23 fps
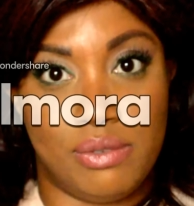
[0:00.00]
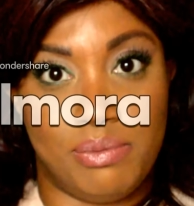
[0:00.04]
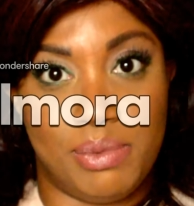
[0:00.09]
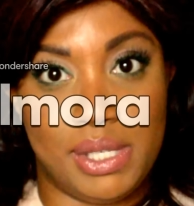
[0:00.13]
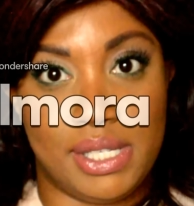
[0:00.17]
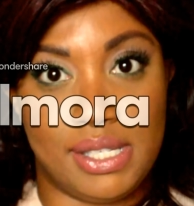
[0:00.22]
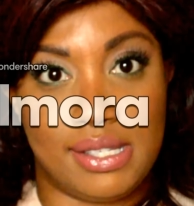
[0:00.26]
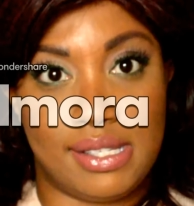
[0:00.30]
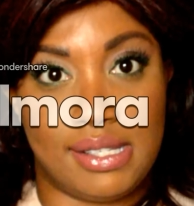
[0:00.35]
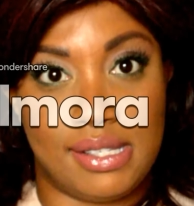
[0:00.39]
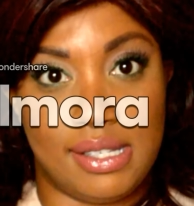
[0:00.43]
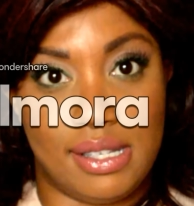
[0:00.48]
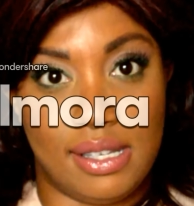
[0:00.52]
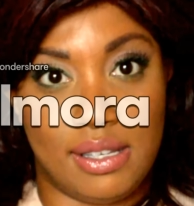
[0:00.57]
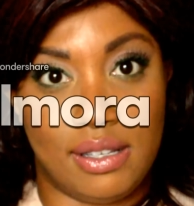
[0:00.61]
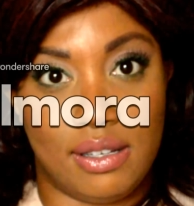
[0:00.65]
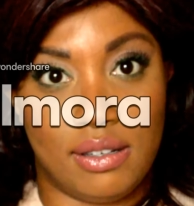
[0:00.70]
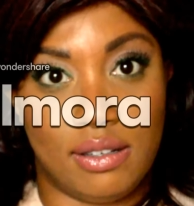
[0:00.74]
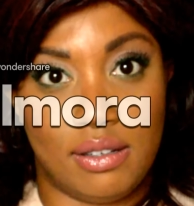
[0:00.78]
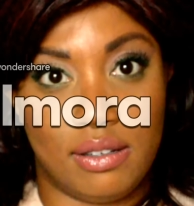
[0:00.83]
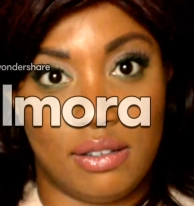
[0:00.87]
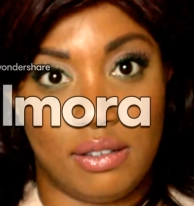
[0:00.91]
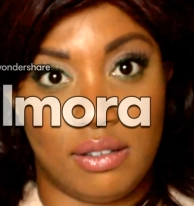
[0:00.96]
to be seen.
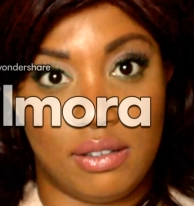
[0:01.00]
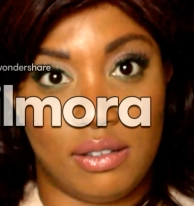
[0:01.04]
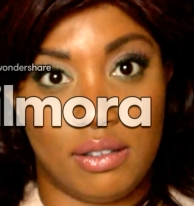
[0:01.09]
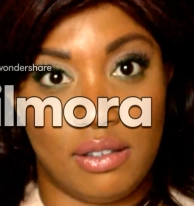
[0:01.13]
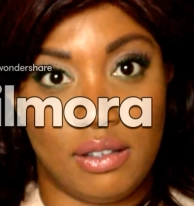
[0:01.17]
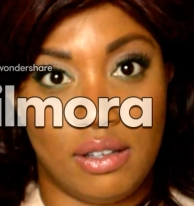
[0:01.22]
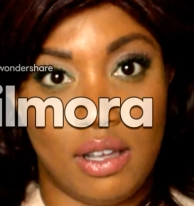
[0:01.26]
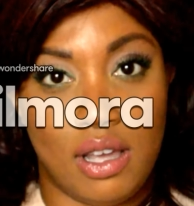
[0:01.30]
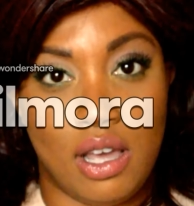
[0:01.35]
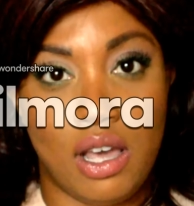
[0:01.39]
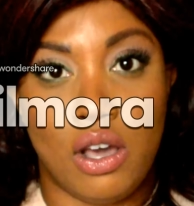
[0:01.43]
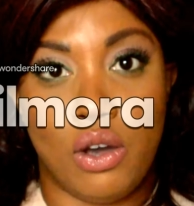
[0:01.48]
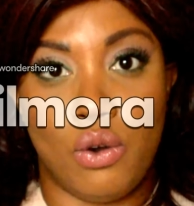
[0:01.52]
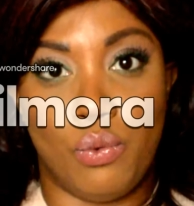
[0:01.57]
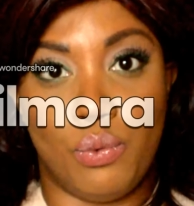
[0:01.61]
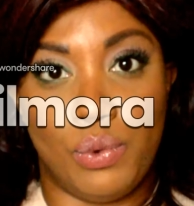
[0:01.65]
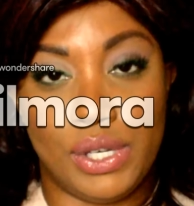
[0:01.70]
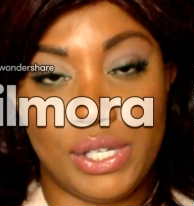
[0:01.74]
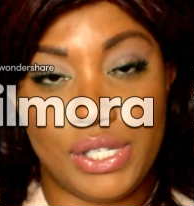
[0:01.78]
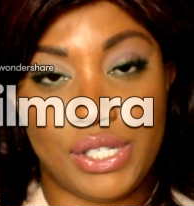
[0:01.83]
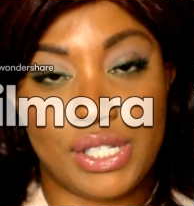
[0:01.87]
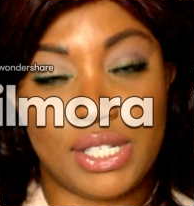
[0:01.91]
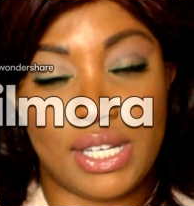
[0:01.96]

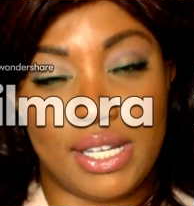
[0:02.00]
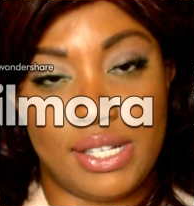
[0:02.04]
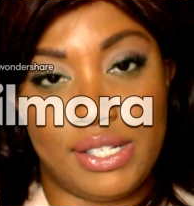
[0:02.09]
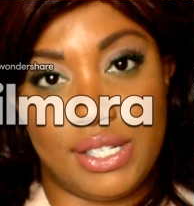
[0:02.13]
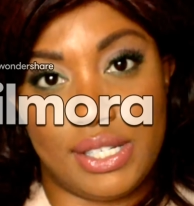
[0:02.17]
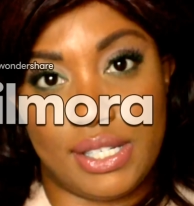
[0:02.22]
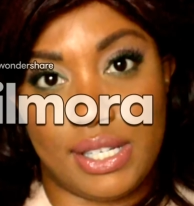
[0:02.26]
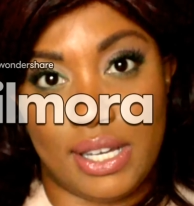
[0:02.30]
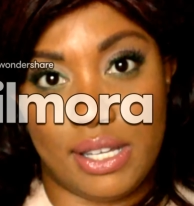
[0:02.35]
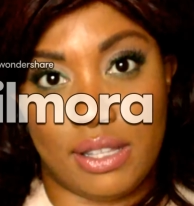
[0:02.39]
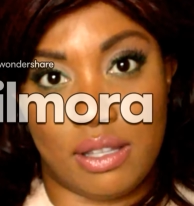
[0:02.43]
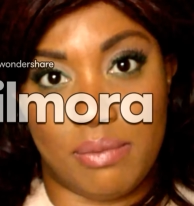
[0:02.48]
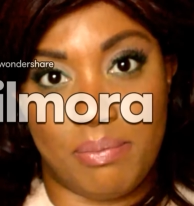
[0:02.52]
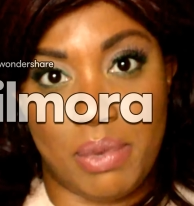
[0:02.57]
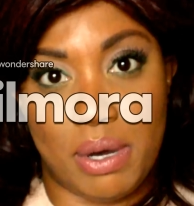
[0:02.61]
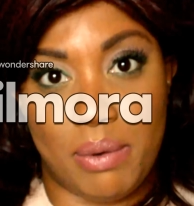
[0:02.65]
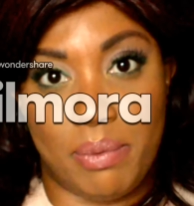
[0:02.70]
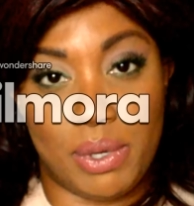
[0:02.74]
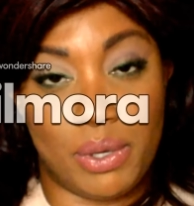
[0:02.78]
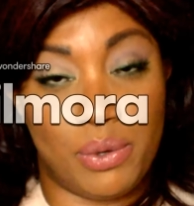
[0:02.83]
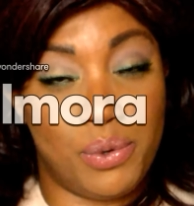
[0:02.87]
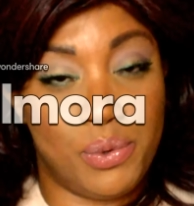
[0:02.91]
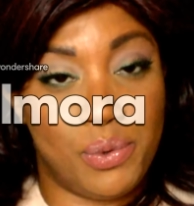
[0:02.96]
We should educate the
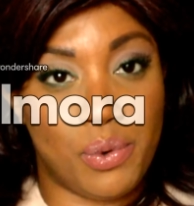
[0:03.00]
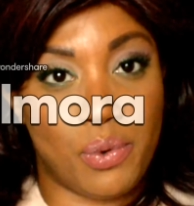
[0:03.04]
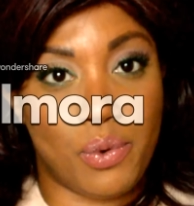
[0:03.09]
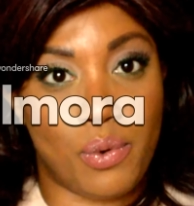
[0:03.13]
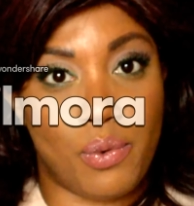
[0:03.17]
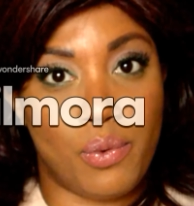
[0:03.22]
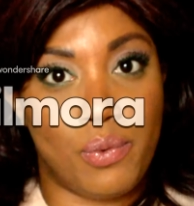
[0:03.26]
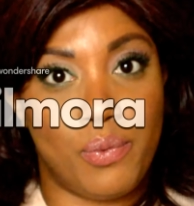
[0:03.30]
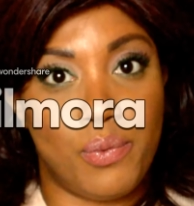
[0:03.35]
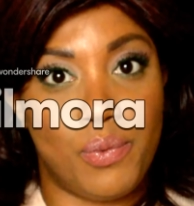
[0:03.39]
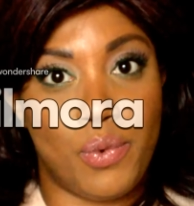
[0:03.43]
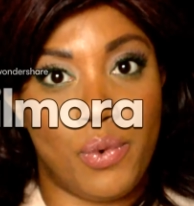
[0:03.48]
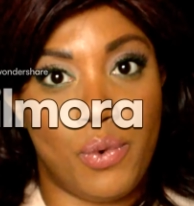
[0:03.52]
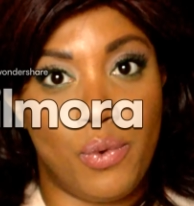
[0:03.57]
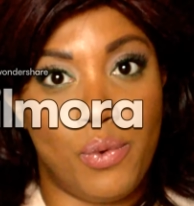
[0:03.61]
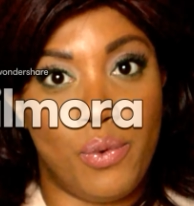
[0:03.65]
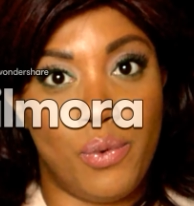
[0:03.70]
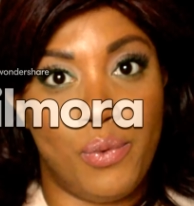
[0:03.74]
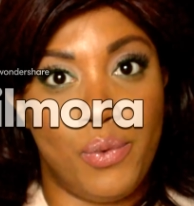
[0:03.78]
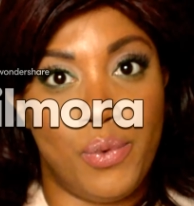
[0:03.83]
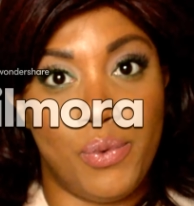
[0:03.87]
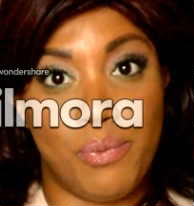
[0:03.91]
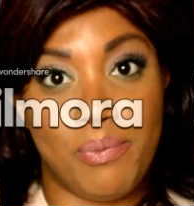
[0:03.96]
public who
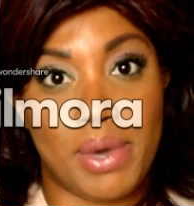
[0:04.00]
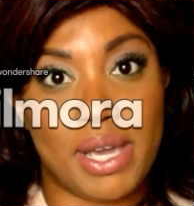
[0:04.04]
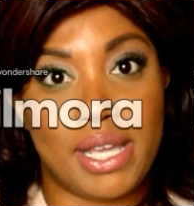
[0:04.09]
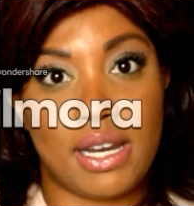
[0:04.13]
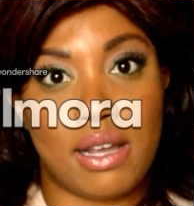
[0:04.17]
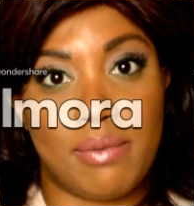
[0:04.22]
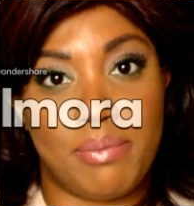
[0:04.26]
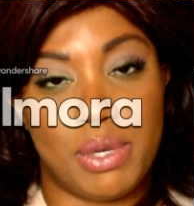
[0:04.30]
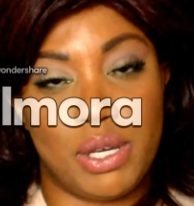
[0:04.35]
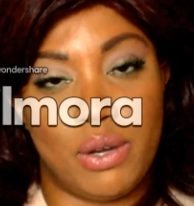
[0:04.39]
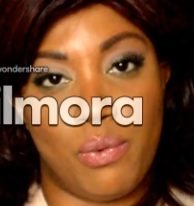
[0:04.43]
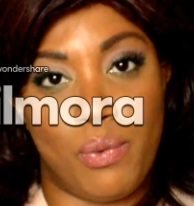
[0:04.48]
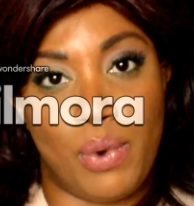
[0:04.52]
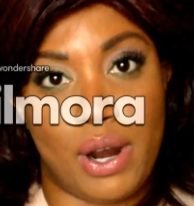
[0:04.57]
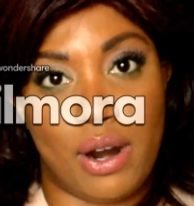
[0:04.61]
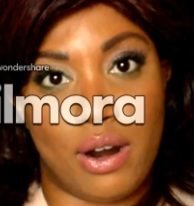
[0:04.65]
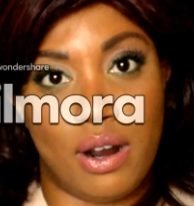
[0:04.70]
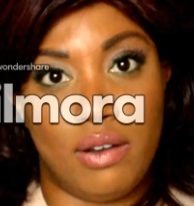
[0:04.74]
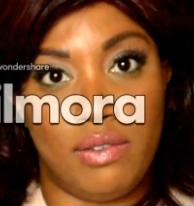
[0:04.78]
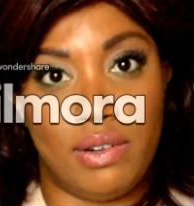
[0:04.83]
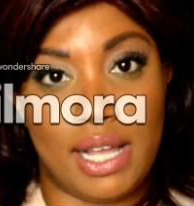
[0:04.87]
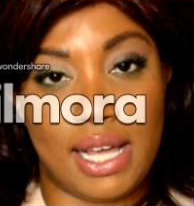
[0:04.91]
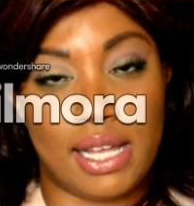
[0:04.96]
may not be aware
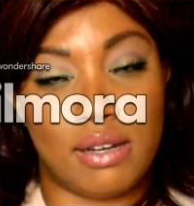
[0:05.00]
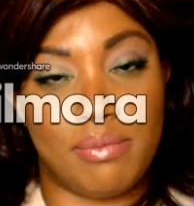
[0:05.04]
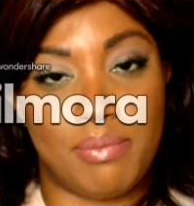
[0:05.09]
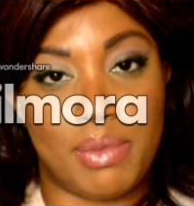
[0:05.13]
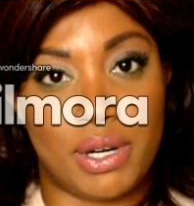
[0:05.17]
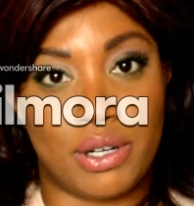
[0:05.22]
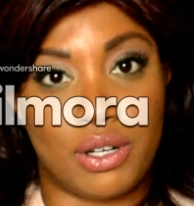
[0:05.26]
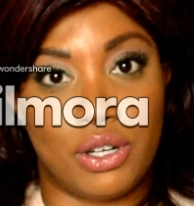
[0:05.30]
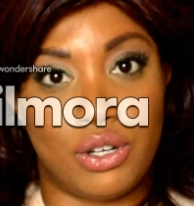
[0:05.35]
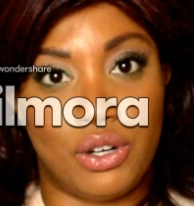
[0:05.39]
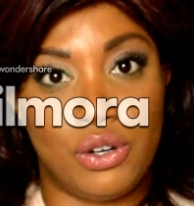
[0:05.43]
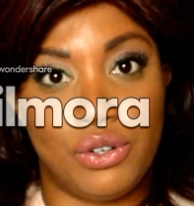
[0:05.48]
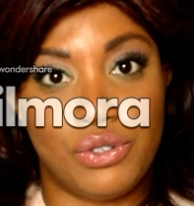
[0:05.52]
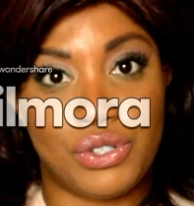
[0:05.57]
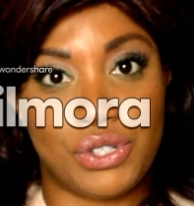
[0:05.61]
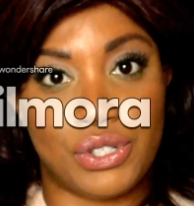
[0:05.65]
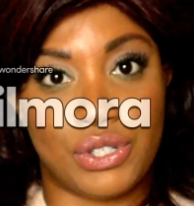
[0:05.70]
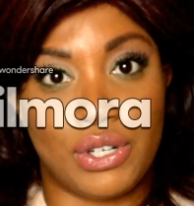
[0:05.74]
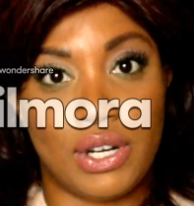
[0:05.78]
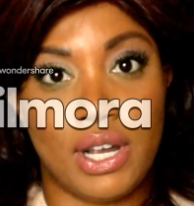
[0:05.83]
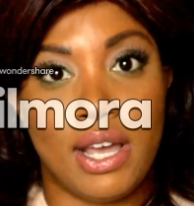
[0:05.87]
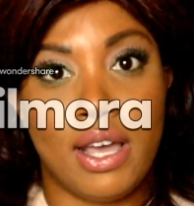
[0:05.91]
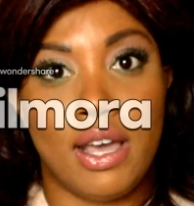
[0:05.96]
of Latin American
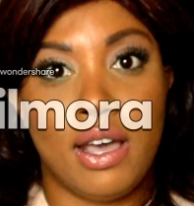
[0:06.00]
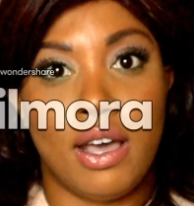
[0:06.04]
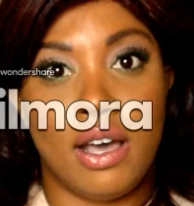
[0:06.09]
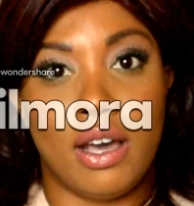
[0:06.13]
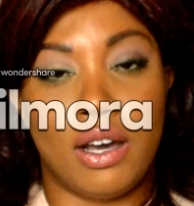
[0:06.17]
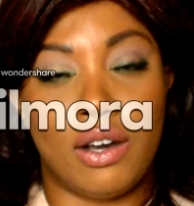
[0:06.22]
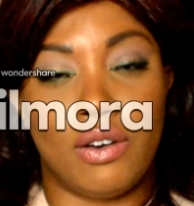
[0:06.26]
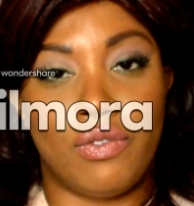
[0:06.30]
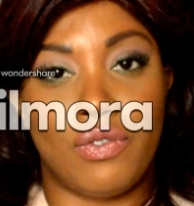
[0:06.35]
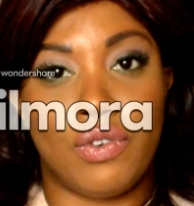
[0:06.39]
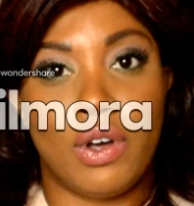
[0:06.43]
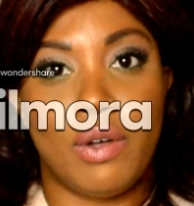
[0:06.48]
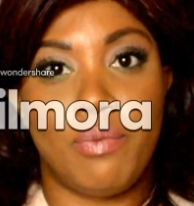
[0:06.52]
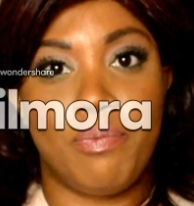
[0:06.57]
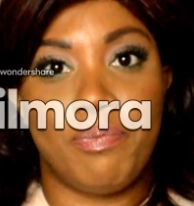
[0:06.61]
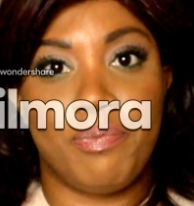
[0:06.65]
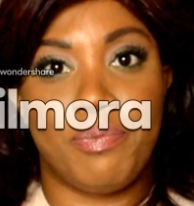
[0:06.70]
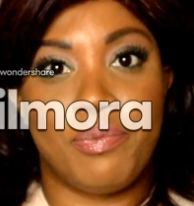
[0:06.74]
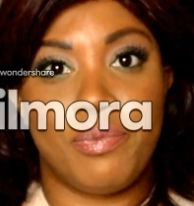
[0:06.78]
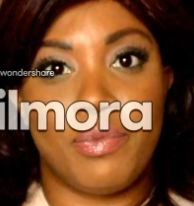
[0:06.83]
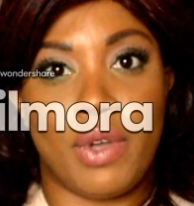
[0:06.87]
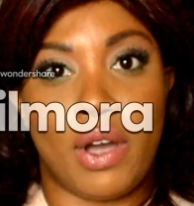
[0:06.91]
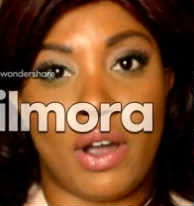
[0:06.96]
culture, of
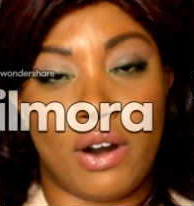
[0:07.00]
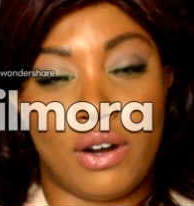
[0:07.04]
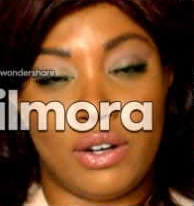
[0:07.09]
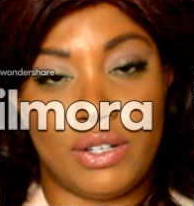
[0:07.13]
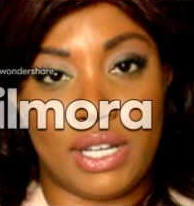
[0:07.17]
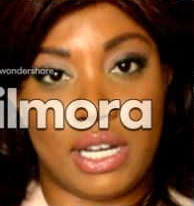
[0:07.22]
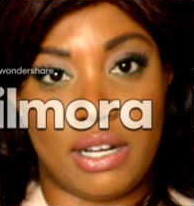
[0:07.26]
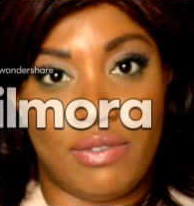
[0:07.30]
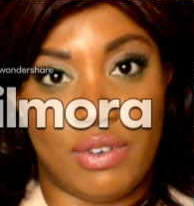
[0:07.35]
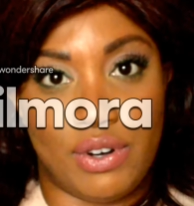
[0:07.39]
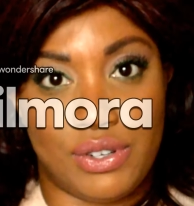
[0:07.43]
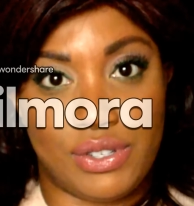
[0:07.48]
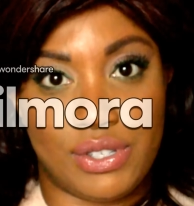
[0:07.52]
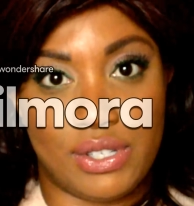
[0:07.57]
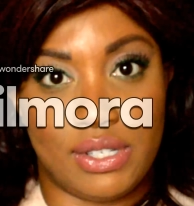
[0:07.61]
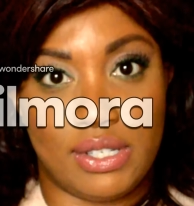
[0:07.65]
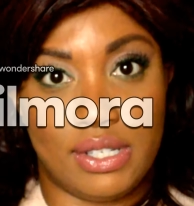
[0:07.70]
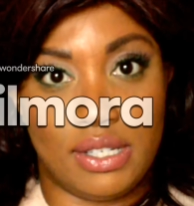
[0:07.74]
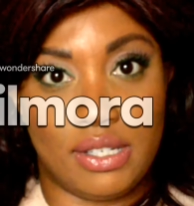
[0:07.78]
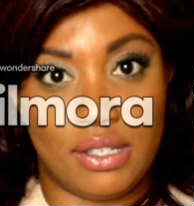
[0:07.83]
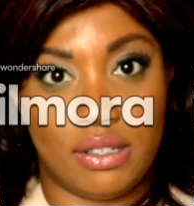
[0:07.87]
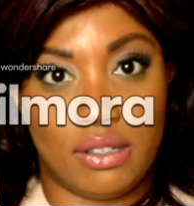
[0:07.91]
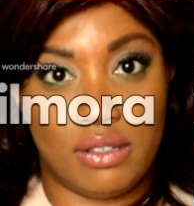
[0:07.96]
our
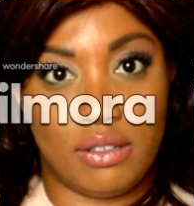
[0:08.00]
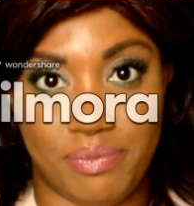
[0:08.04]
diversity.